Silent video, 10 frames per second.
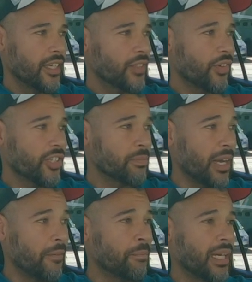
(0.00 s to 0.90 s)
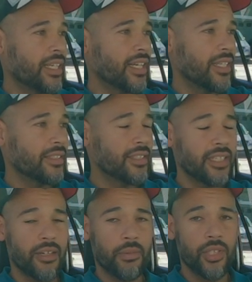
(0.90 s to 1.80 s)
as far as mountain bike content,
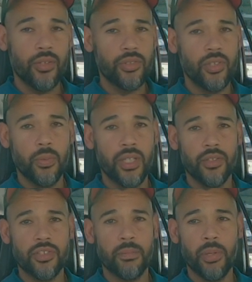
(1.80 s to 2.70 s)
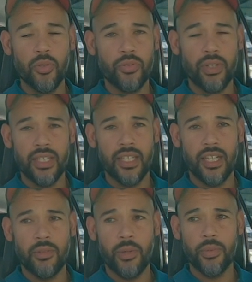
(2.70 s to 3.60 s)
I really don't know what else to post right
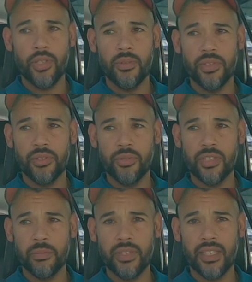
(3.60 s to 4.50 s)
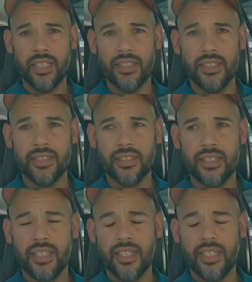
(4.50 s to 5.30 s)
now while we're going through something like this.